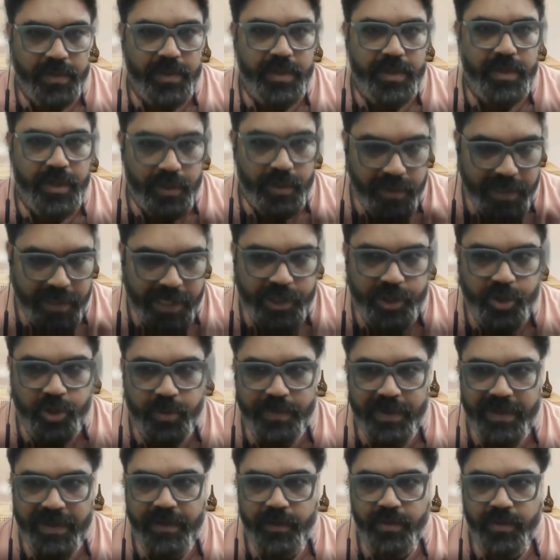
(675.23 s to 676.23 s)
You have
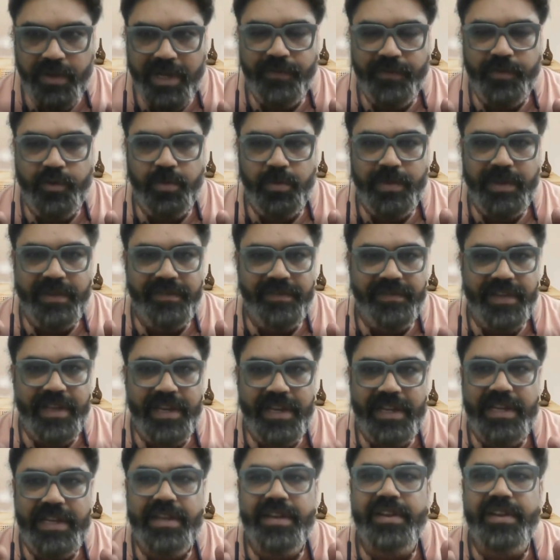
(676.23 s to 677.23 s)
to be
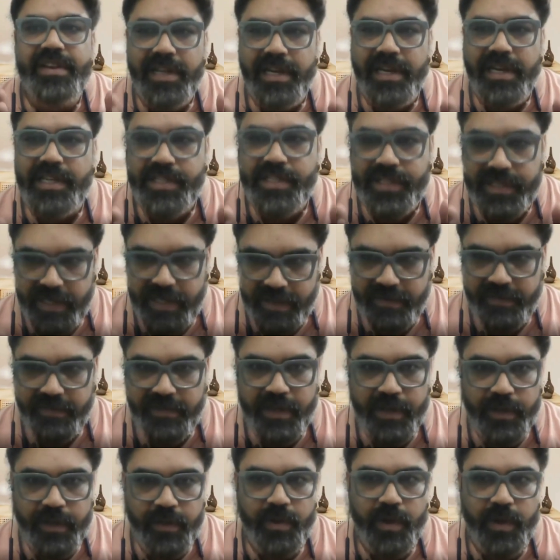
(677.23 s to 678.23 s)
very realistic when
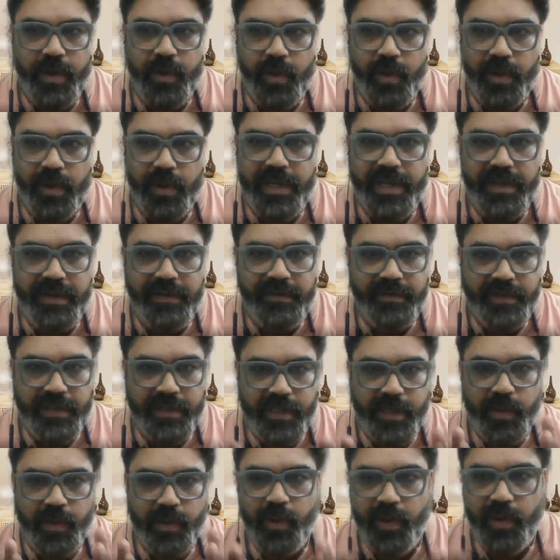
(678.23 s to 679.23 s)
you are talking with the
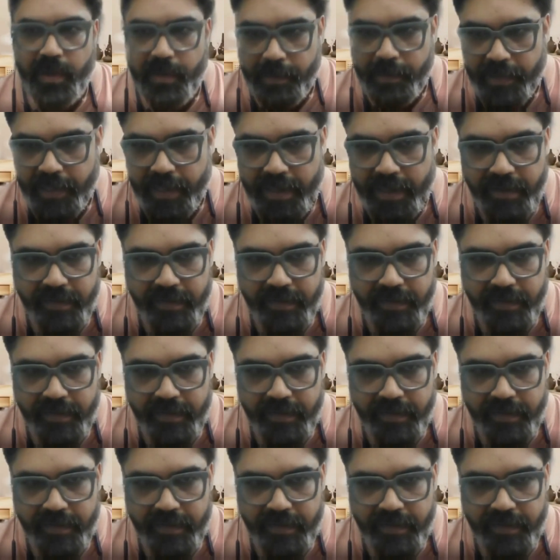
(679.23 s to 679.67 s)
government,